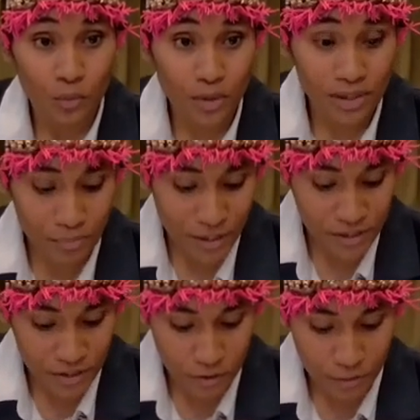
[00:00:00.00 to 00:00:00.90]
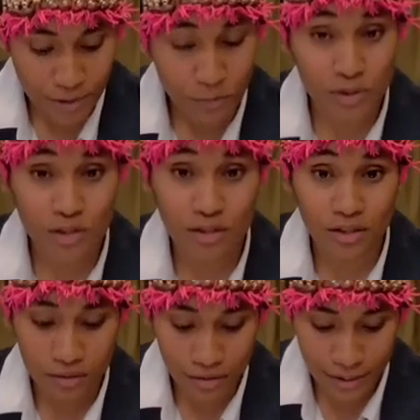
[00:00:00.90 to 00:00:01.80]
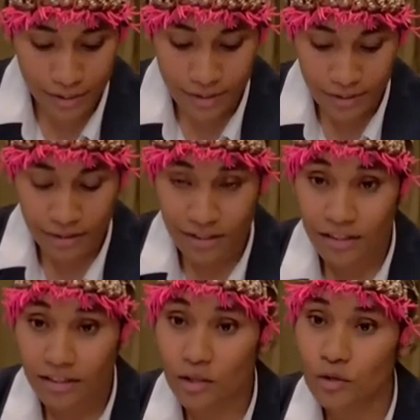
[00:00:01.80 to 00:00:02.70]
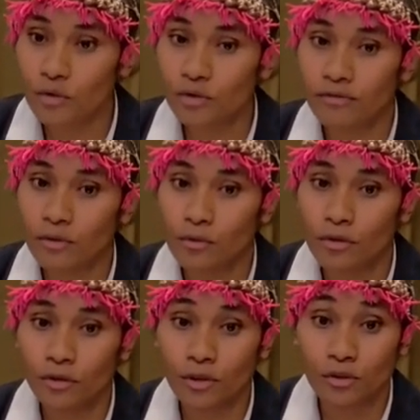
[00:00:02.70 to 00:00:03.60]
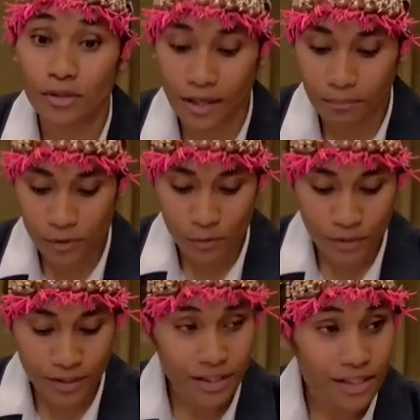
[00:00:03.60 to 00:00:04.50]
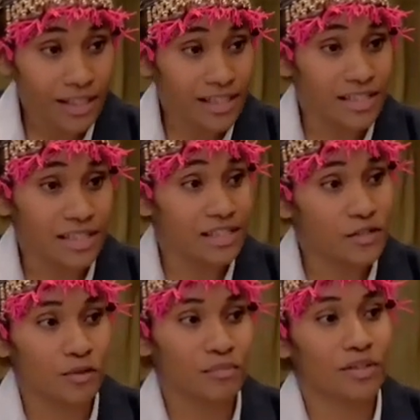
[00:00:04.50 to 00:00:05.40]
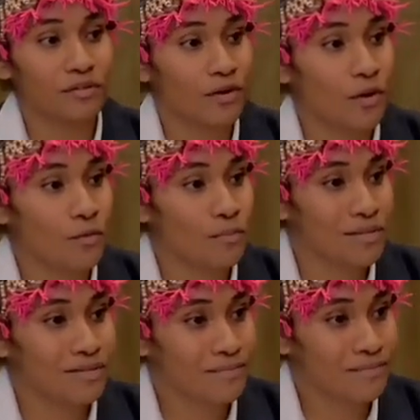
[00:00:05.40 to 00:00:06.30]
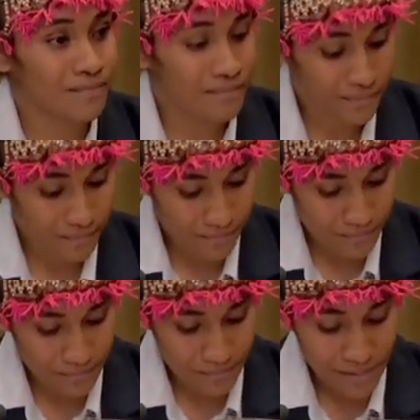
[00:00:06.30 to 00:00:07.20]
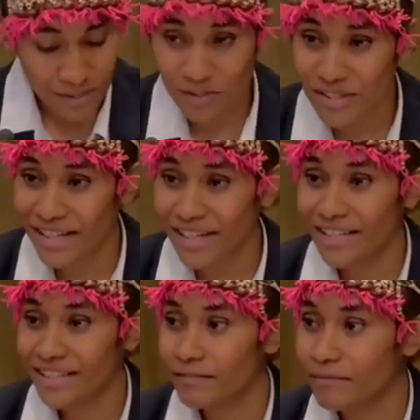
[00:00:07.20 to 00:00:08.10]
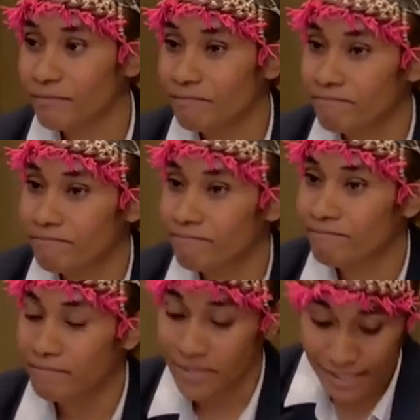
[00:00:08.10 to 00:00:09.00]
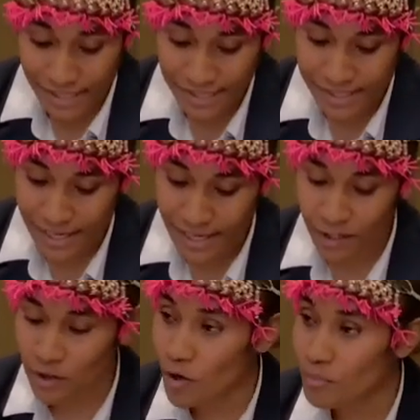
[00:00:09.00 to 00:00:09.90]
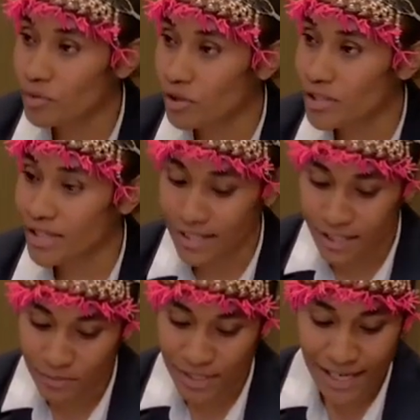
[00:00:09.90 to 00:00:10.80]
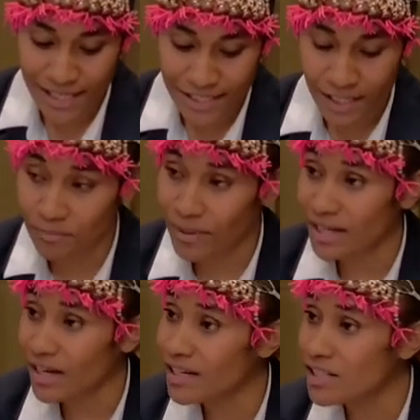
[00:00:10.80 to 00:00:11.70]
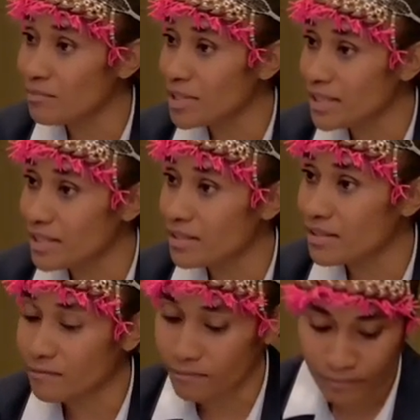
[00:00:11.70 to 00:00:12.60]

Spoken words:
When the Paris Agreement was concluded, the youth of the world looked up to it as an instrument of hope. Today, the entire COP process has been hijacked by large emitters